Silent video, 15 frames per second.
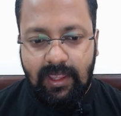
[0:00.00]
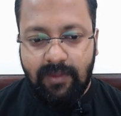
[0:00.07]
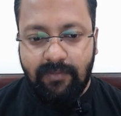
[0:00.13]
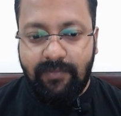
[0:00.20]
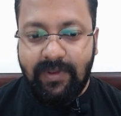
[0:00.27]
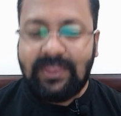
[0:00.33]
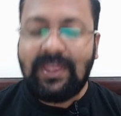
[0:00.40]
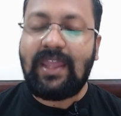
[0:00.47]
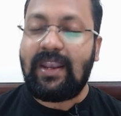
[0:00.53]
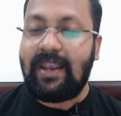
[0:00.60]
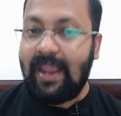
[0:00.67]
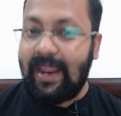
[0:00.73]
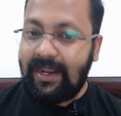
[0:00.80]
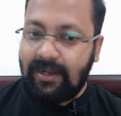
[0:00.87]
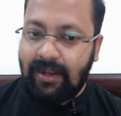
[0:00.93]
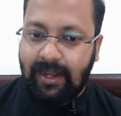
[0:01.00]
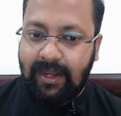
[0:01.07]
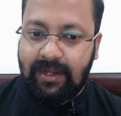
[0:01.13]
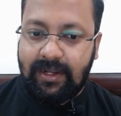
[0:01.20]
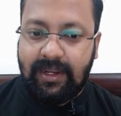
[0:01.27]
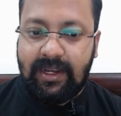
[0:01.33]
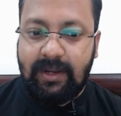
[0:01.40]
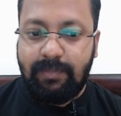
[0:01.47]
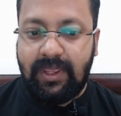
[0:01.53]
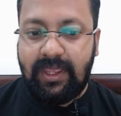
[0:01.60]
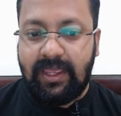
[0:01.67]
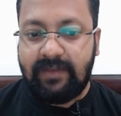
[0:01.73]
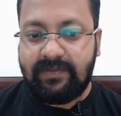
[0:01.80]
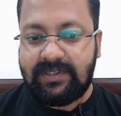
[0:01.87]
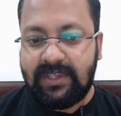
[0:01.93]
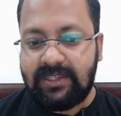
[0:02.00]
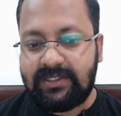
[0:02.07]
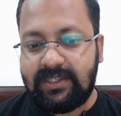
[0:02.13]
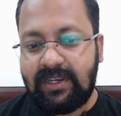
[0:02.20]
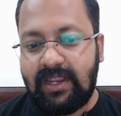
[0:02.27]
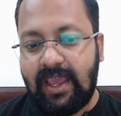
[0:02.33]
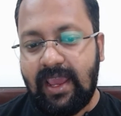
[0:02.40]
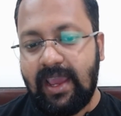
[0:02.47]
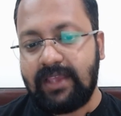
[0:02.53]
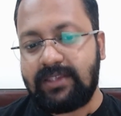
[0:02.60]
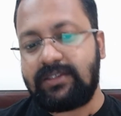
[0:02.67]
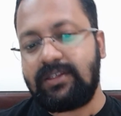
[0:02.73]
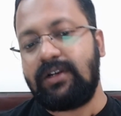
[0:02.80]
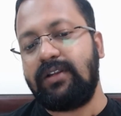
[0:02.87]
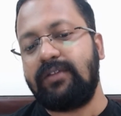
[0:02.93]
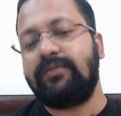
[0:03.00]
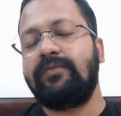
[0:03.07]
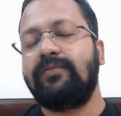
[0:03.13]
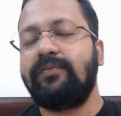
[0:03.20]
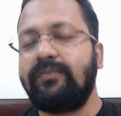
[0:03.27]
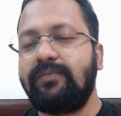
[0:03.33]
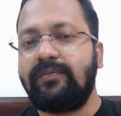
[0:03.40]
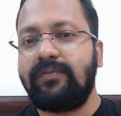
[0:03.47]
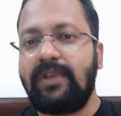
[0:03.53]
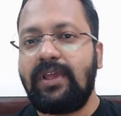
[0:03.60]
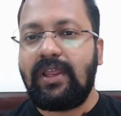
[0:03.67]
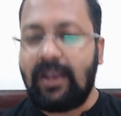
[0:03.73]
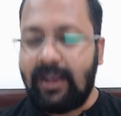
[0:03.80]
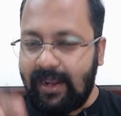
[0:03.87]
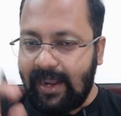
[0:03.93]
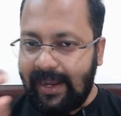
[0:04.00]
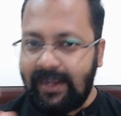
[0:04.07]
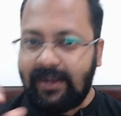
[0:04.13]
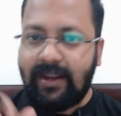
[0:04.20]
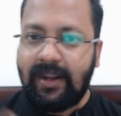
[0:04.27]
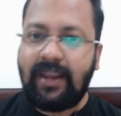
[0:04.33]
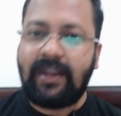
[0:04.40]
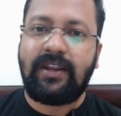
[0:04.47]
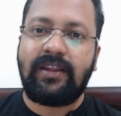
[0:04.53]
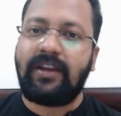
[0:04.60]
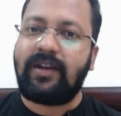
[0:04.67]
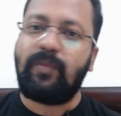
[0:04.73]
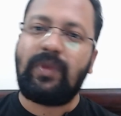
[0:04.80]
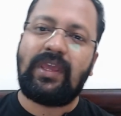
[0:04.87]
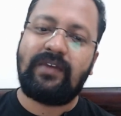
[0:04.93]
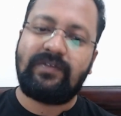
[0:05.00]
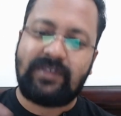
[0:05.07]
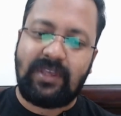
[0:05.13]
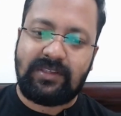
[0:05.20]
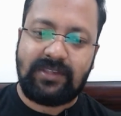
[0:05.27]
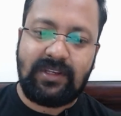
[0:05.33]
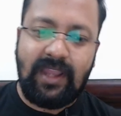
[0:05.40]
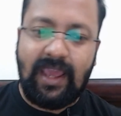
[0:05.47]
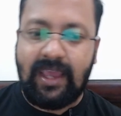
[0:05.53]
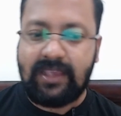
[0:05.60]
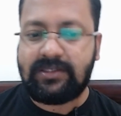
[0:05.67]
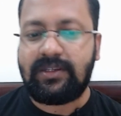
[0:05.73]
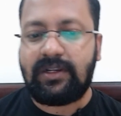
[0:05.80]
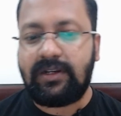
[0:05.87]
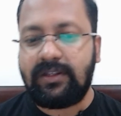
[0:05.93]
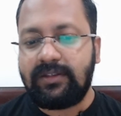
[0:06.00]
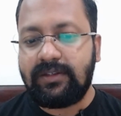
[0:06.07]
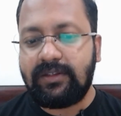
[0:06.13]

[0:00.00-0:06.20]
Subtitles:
With nitrate, it behaves as an acid. Nitrate, it behaves as an acid.